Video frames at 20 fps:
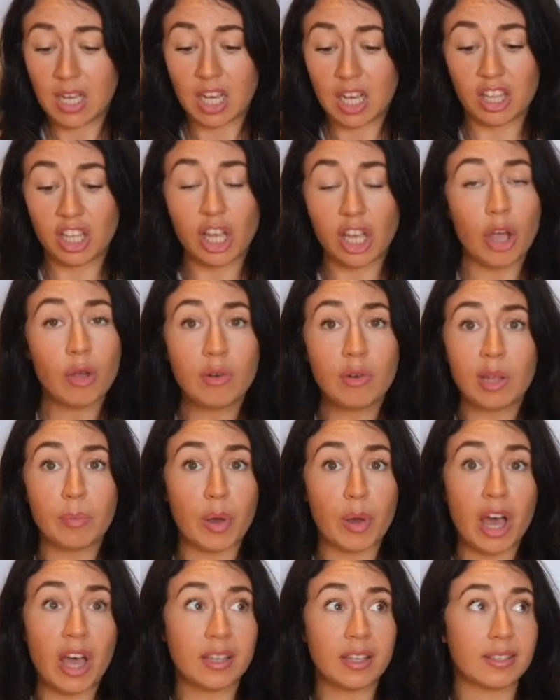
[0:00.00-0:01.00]
And the only
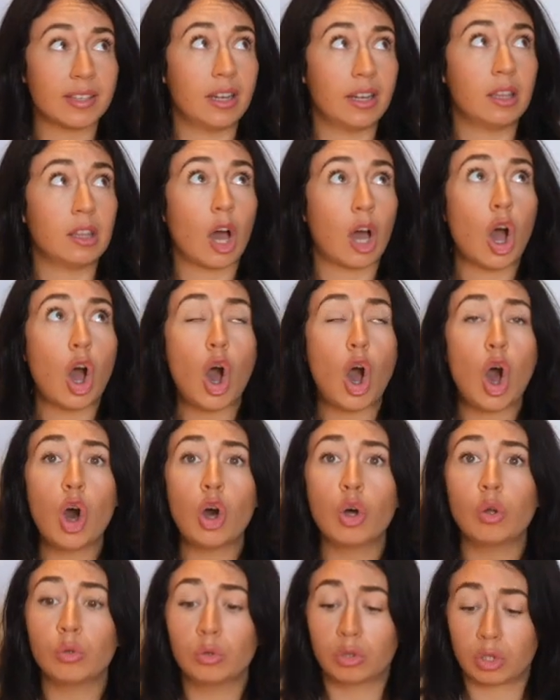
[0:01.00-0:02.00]
person in the
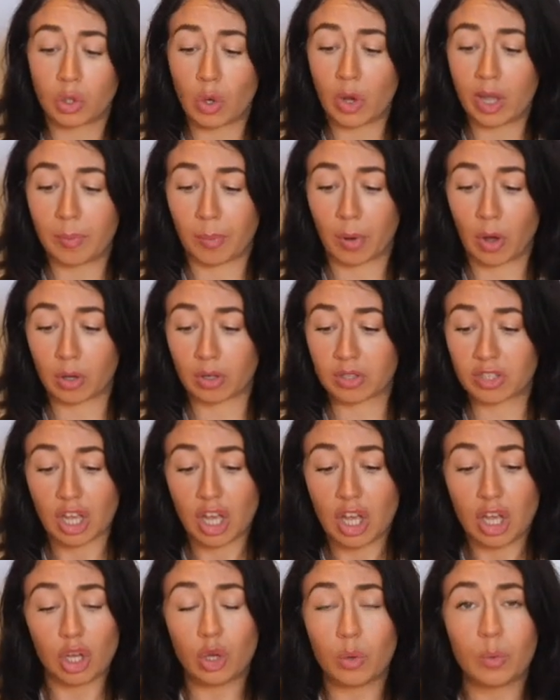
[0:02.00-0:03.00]
whole toy box
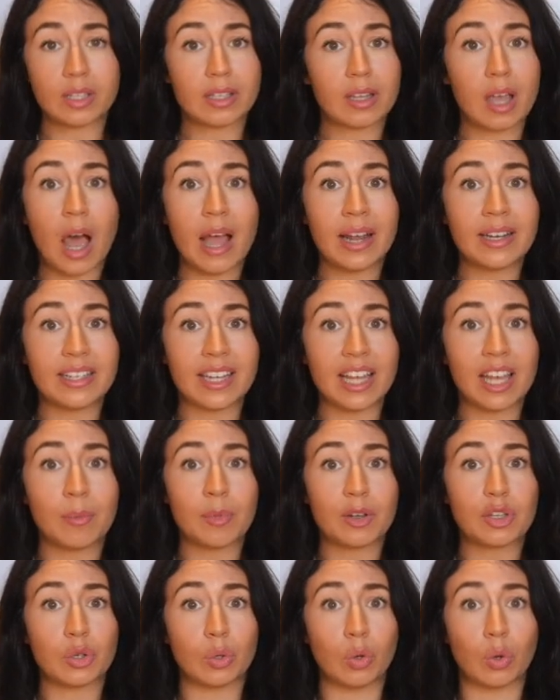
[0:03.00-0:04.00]
who was kind to him
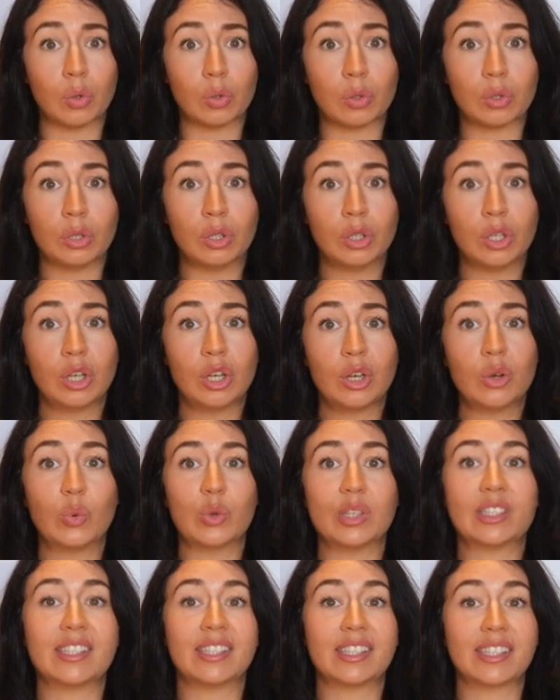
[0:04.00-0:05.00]
at all
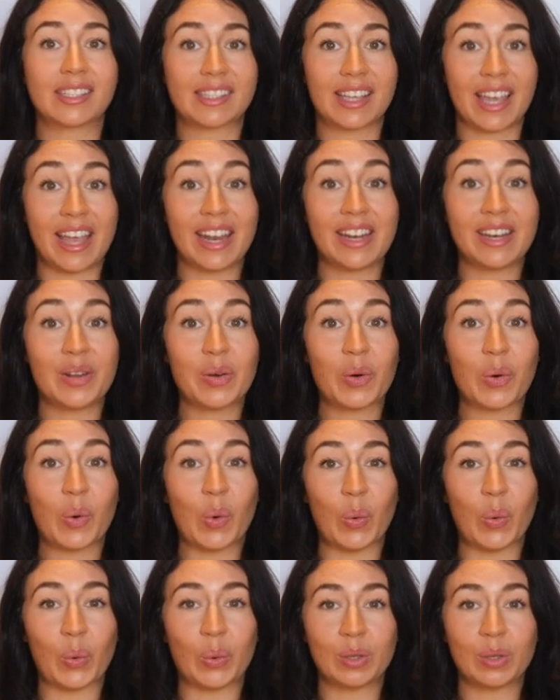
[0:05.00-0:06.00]
was the Skin
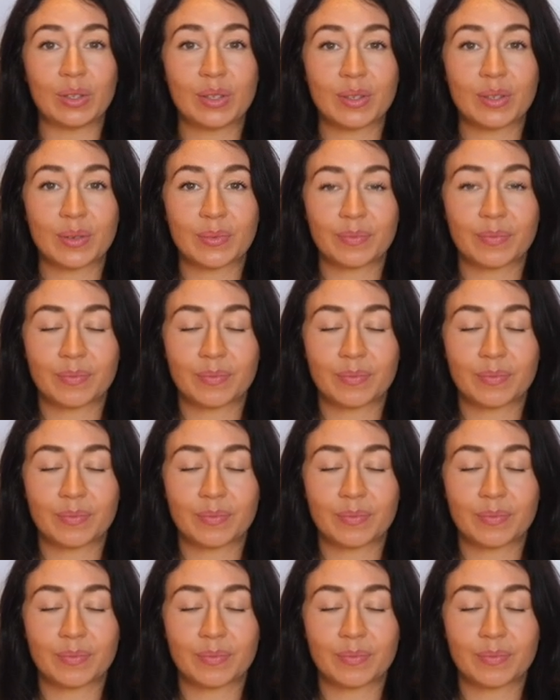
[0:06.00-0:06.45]
Horse.